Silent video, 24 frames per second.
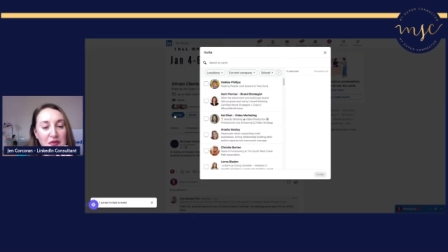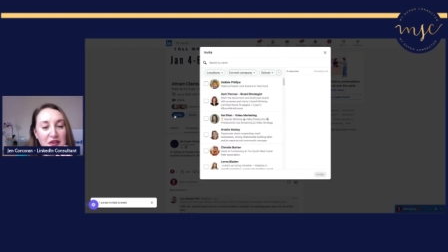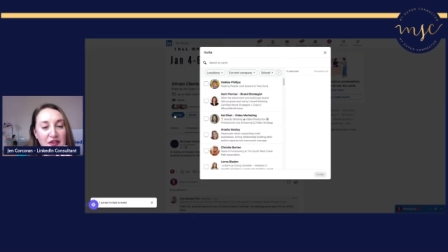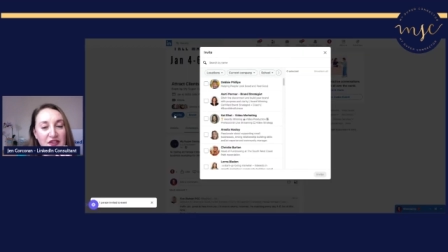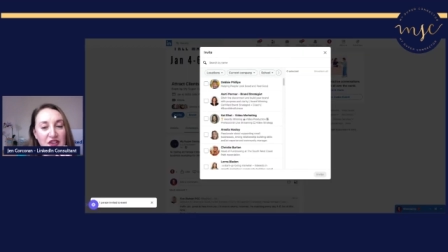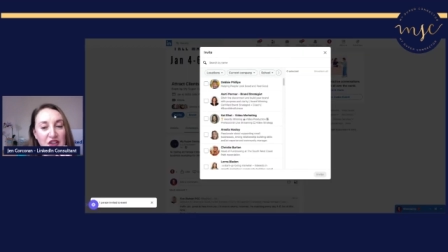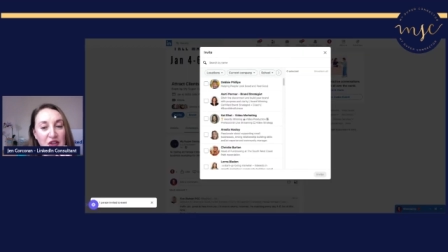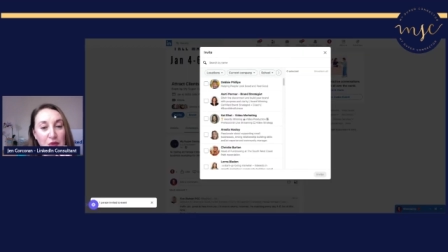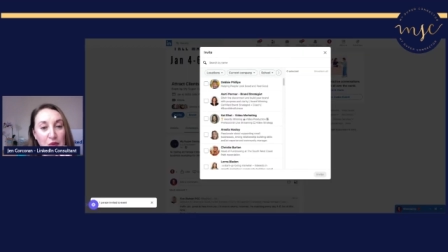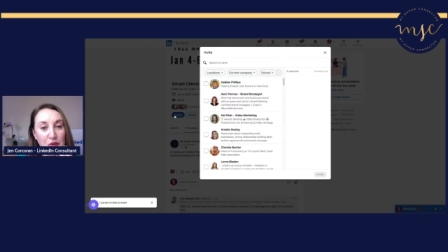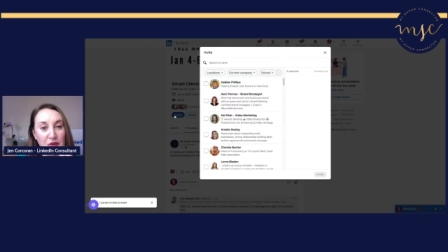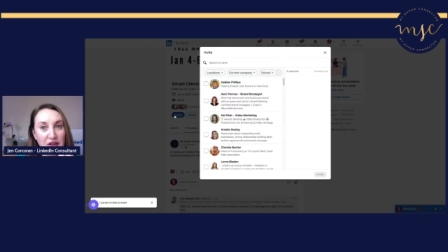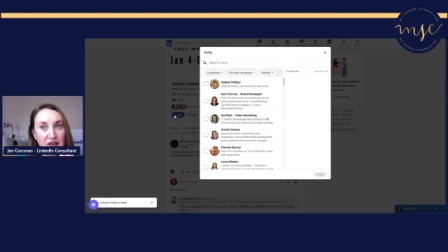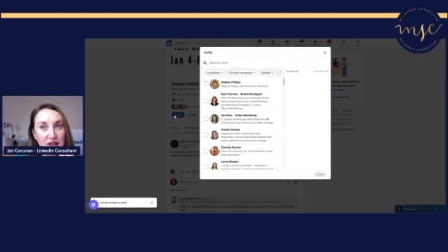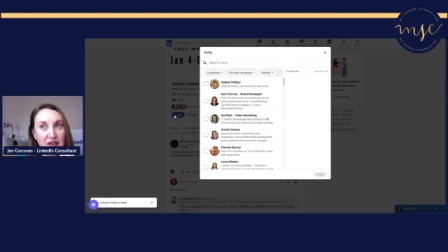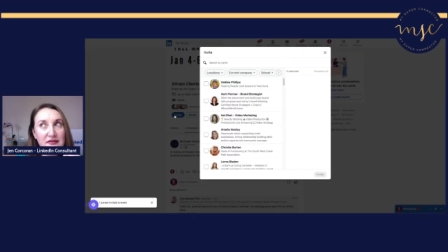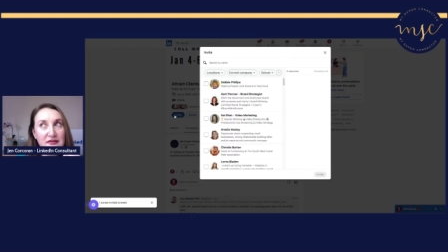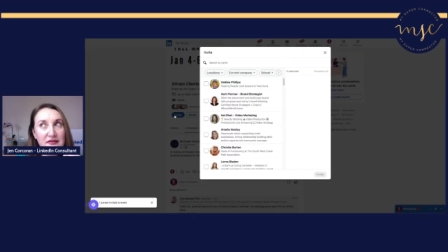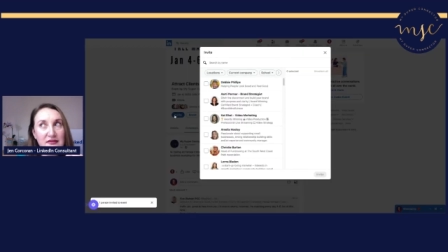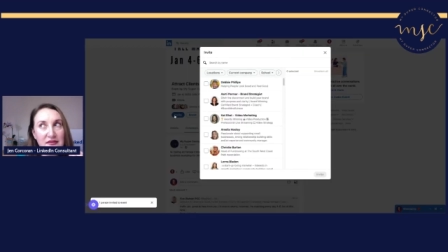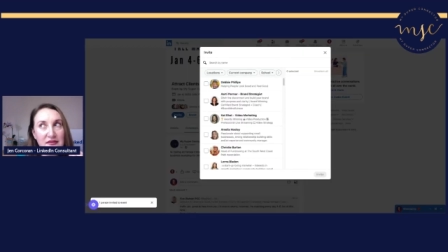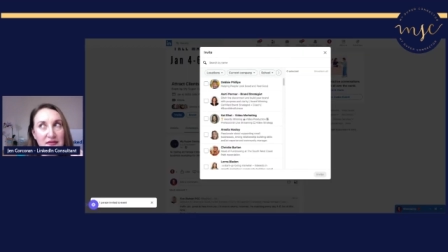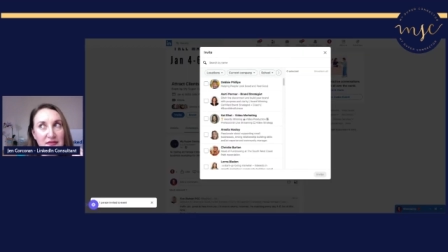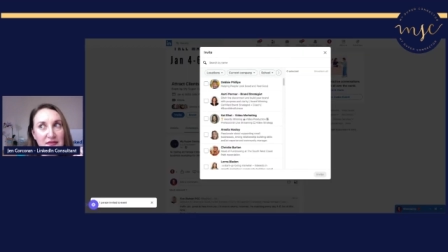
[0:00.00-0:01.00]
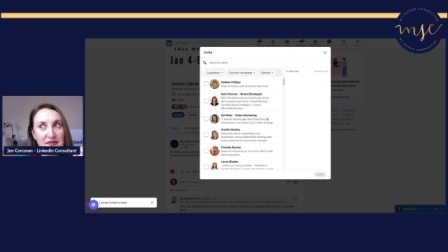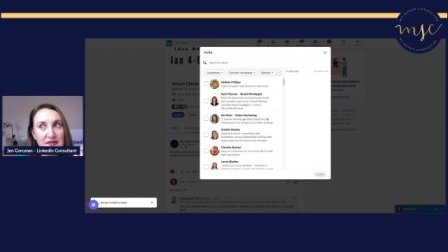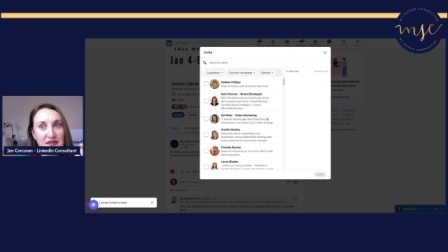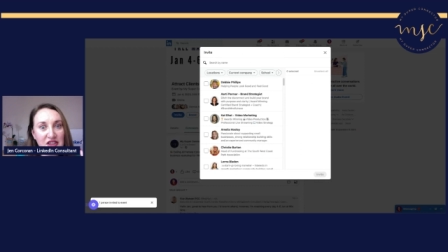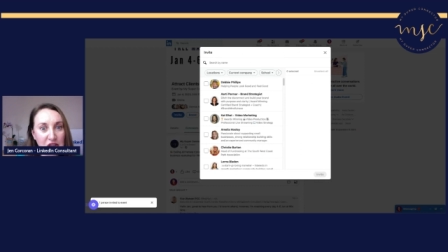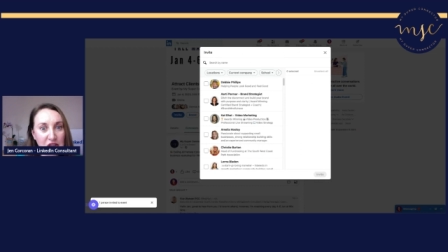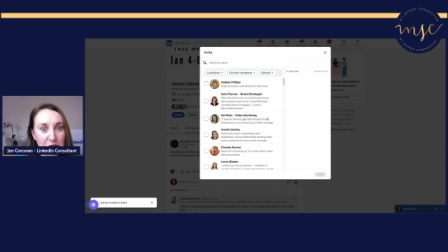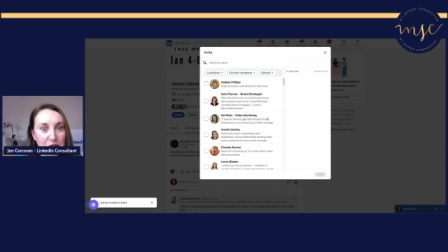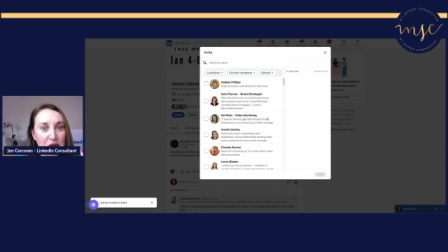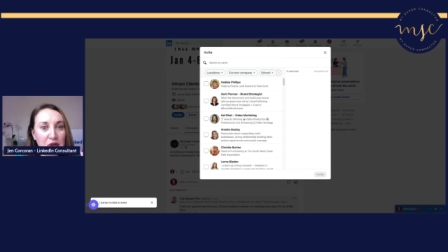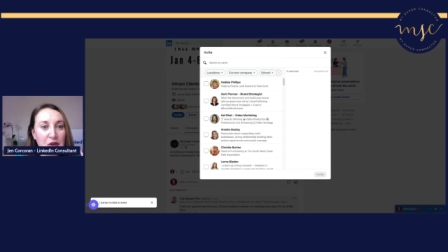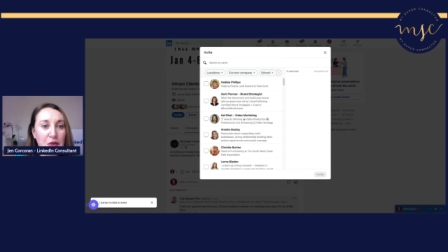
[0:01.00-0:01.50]
of you want to
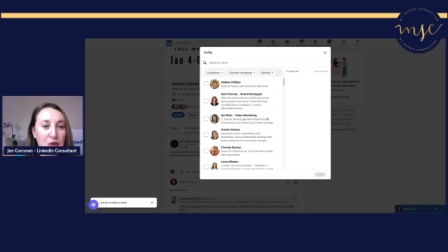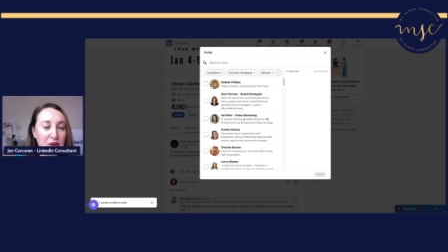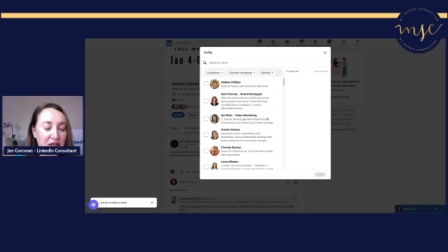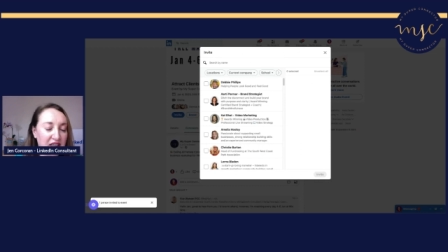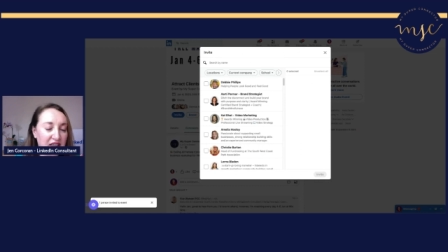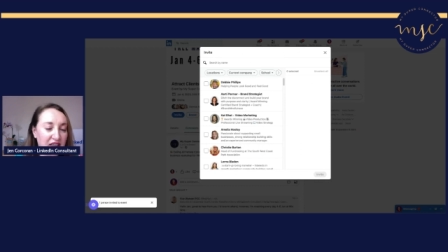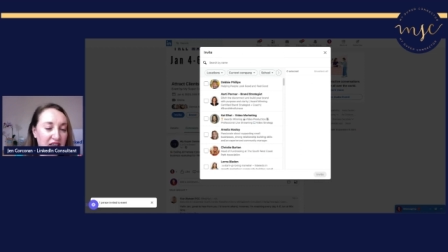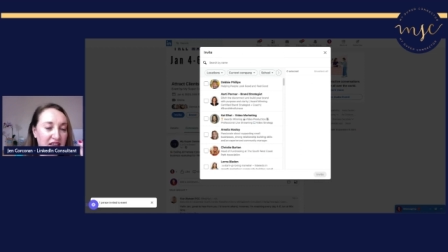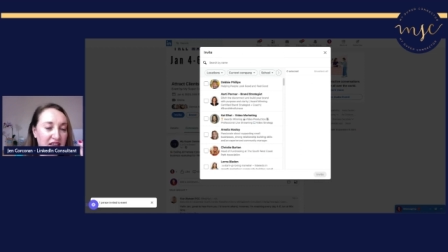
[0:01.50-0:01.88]
do it quicker.